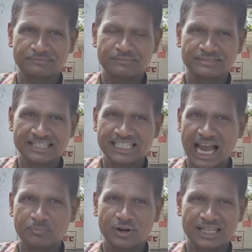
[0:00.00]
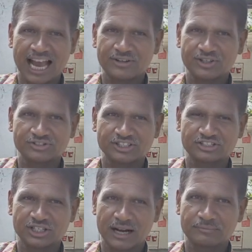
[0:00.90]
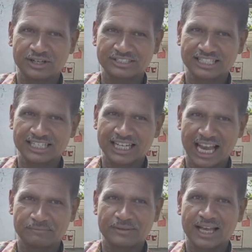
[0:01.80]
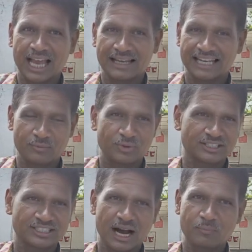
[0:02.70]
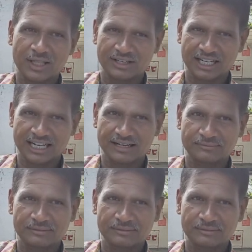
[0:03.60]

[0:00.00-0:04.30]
This app will allow users to input a city name and get real-time weather data,